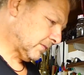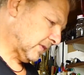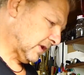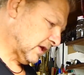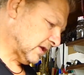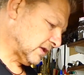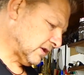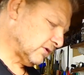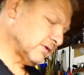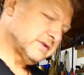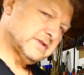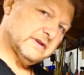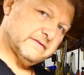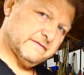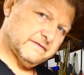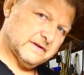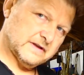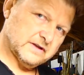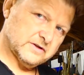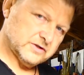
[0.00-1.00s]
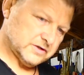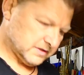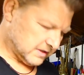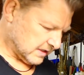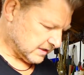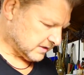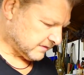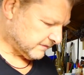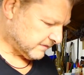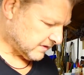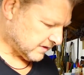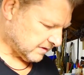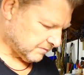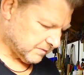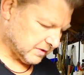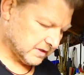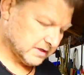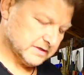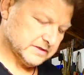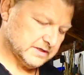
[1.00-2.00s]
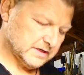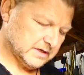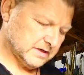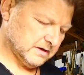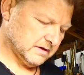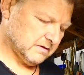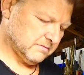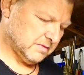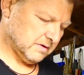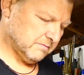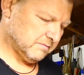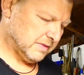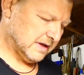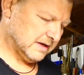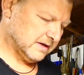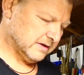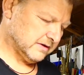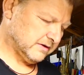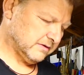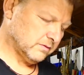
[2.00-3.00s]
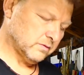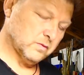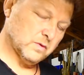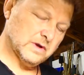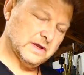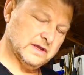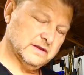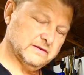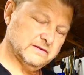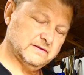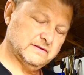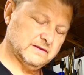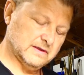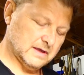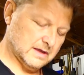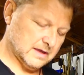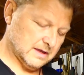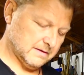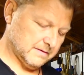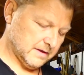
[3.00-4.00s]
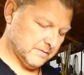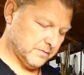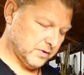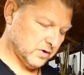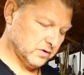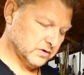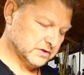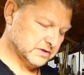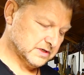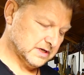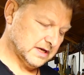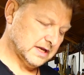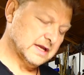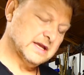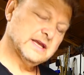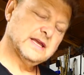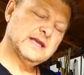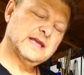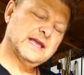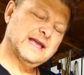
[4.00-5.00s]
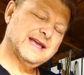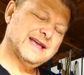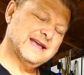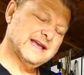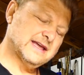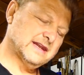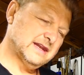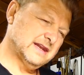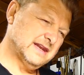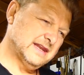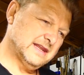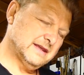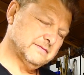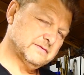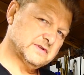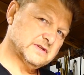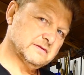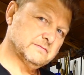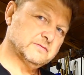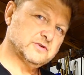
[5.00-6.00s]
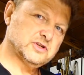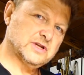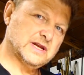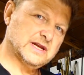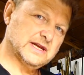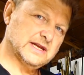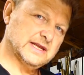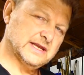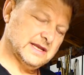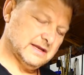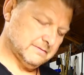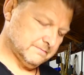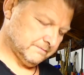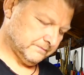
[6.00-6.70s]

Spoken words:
As long as they're flush, that's fine, because they're going to be bedded with epoxy and nipped up gently.